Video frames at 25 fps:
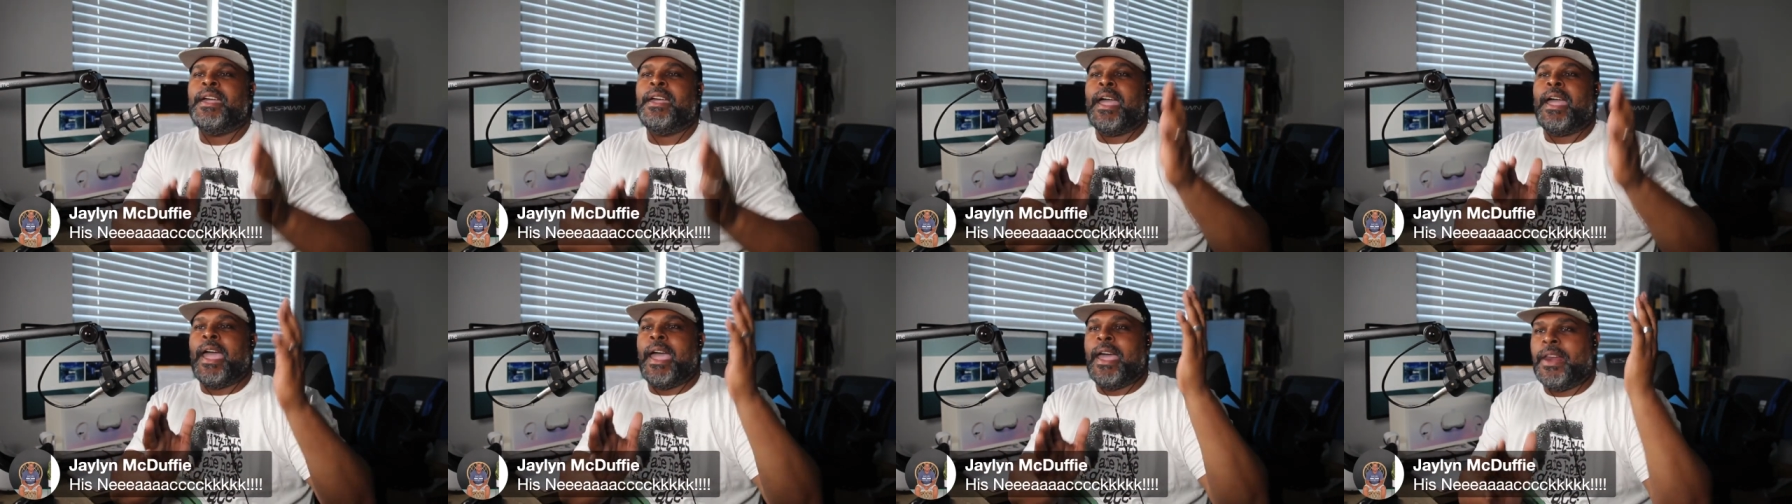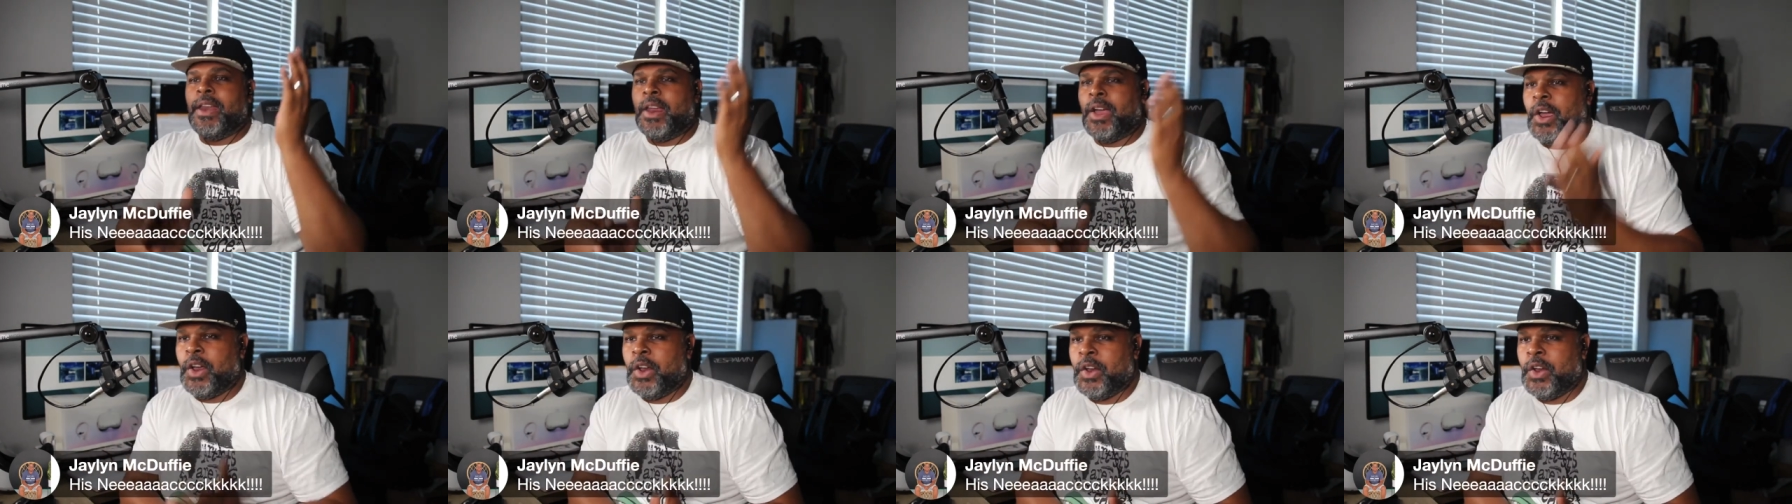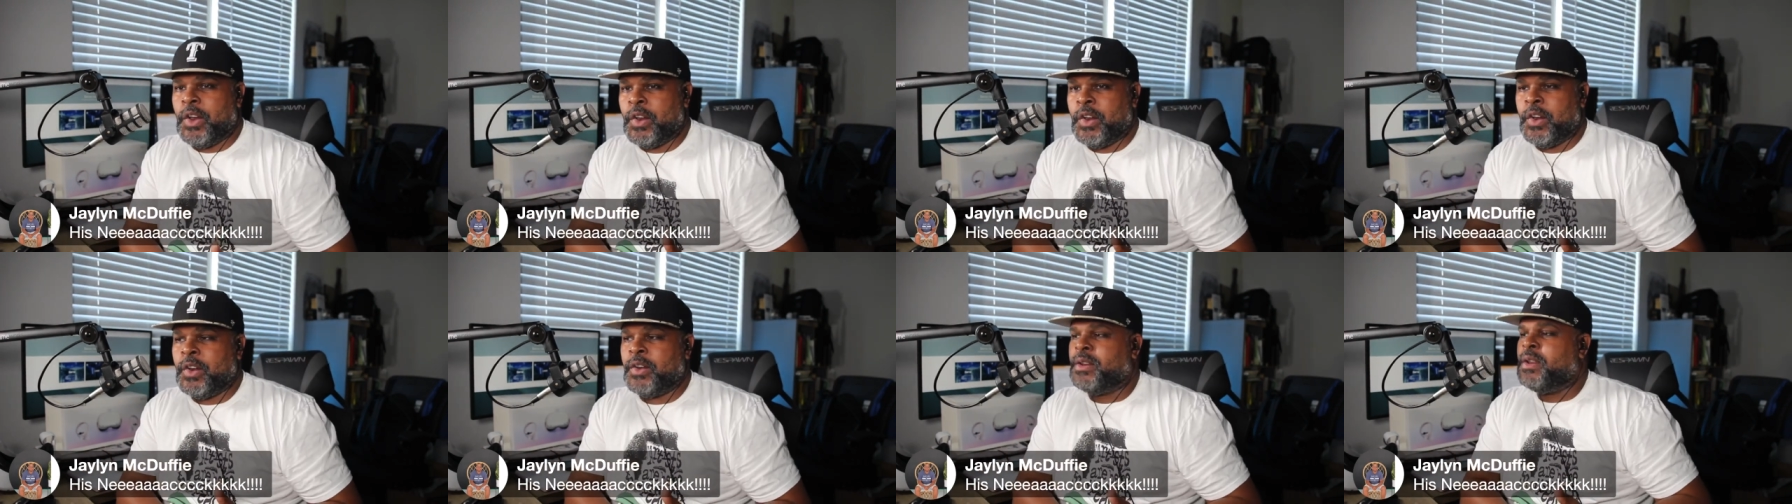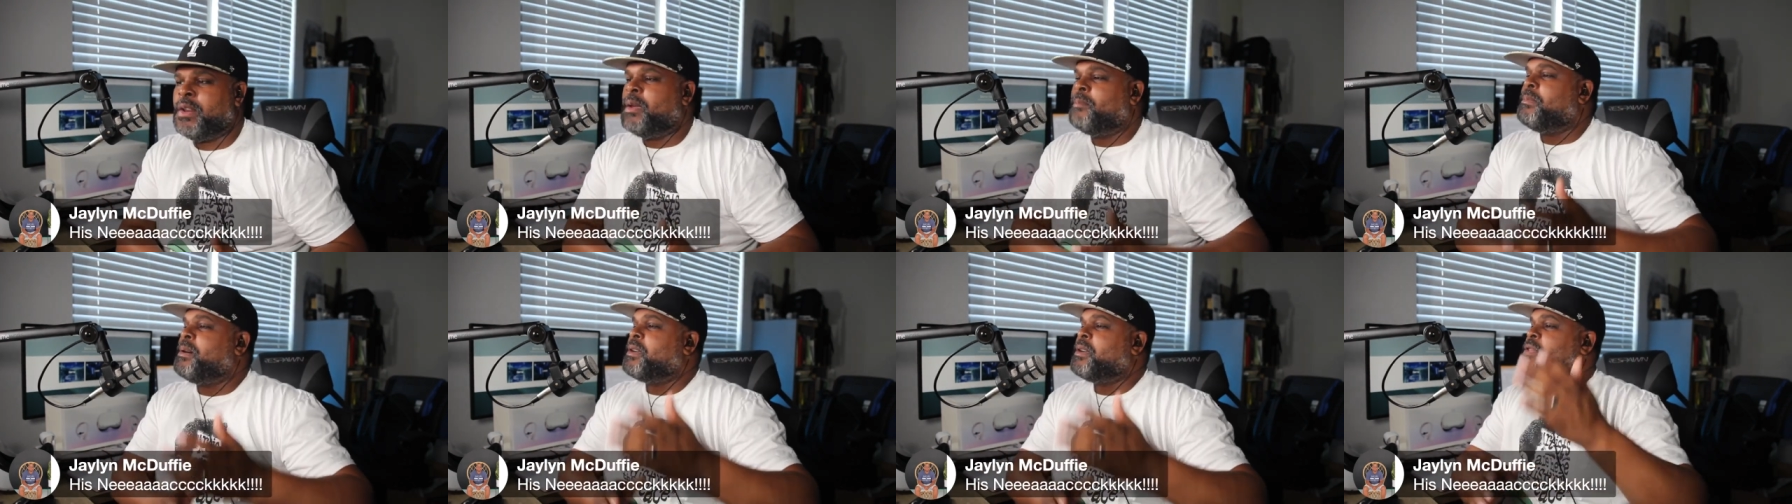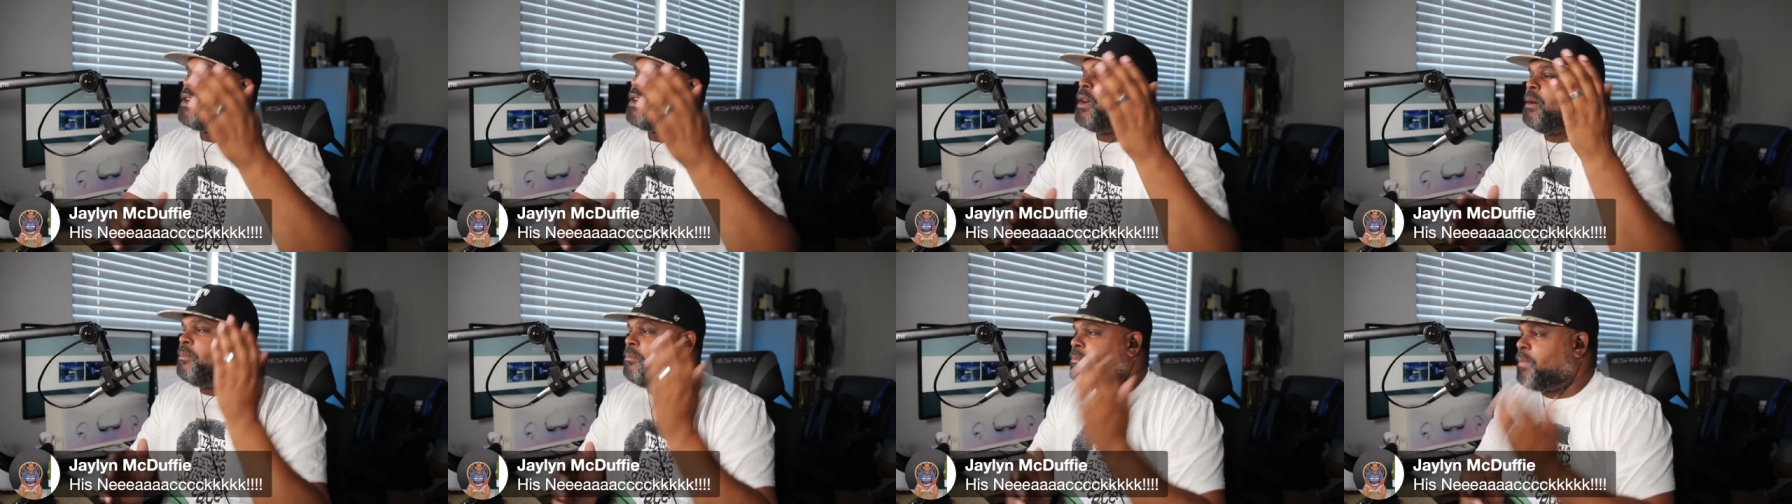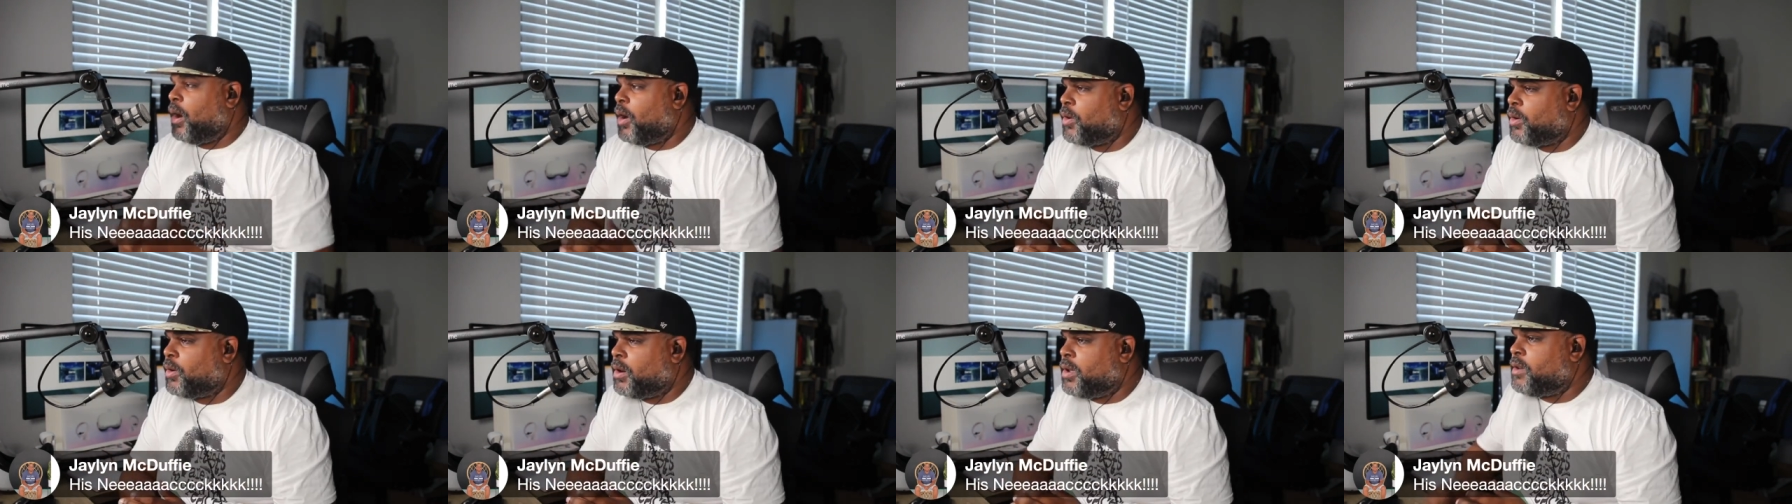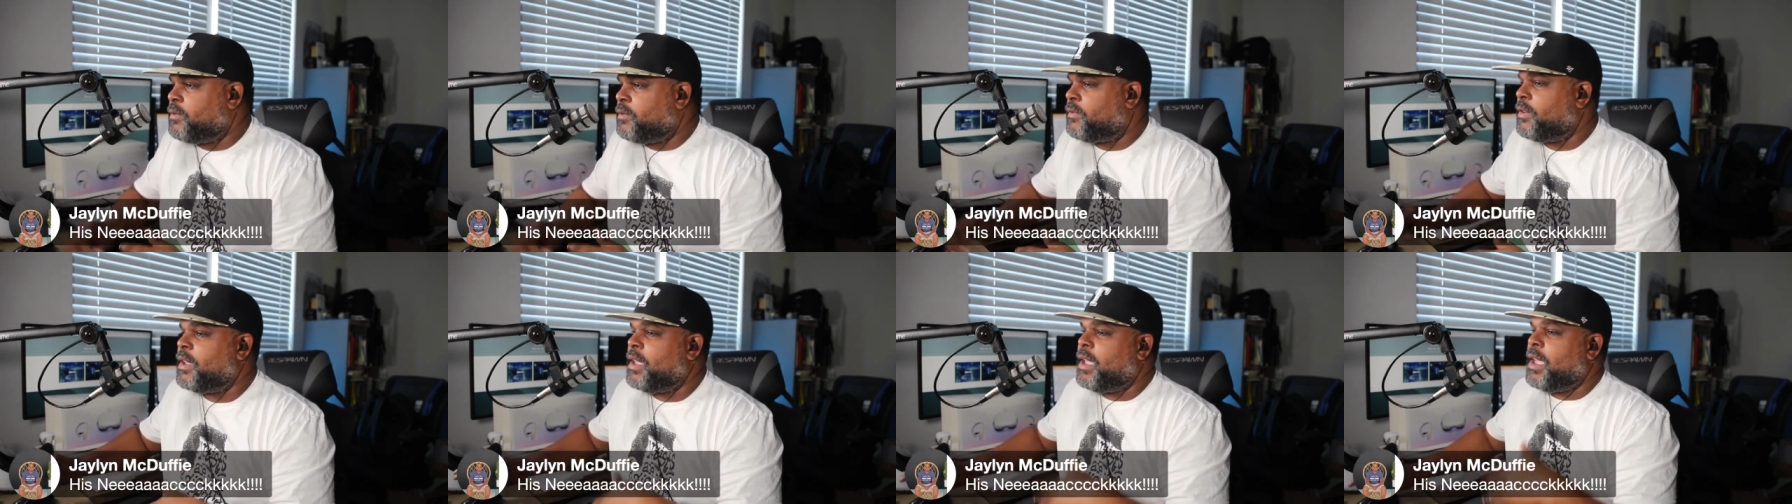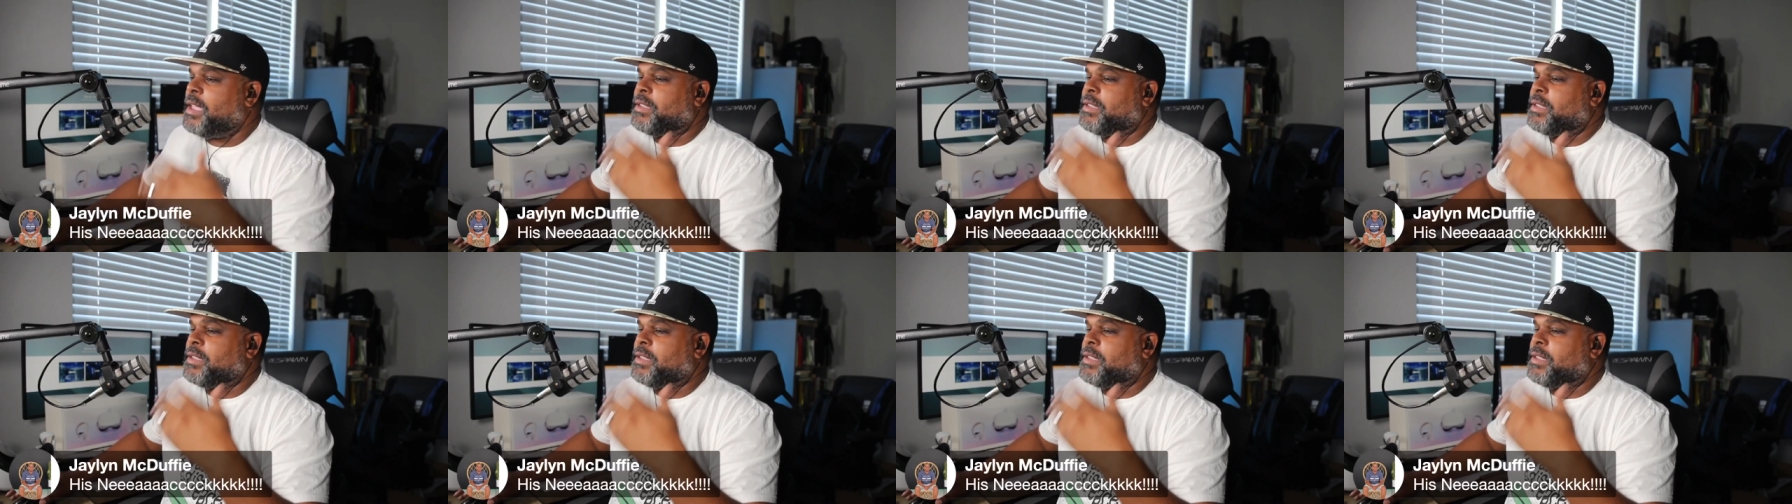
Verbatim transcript: and heard, but their motive